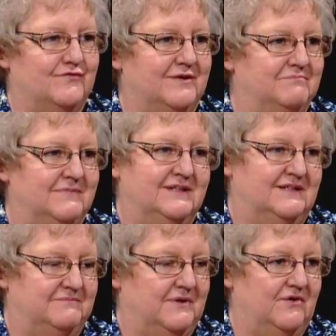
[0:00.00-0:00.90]
from
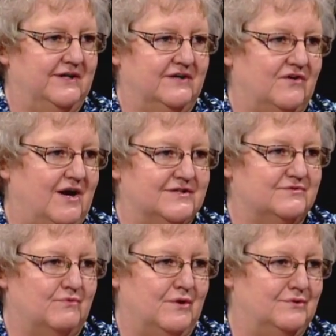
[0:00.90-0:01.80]
blowing across
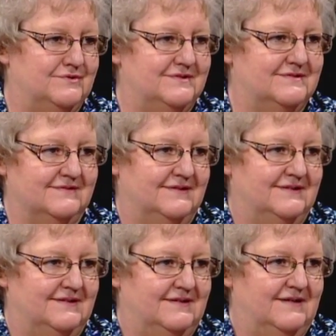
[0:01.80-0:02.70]
roads
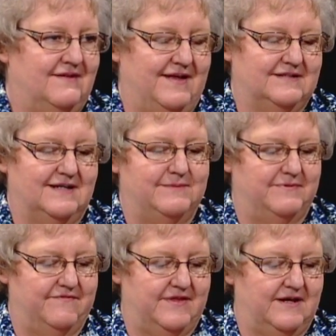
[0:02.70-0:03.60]
that type
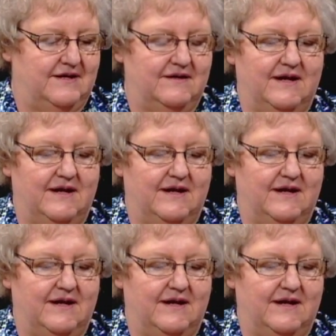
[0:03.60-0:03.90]
of thing.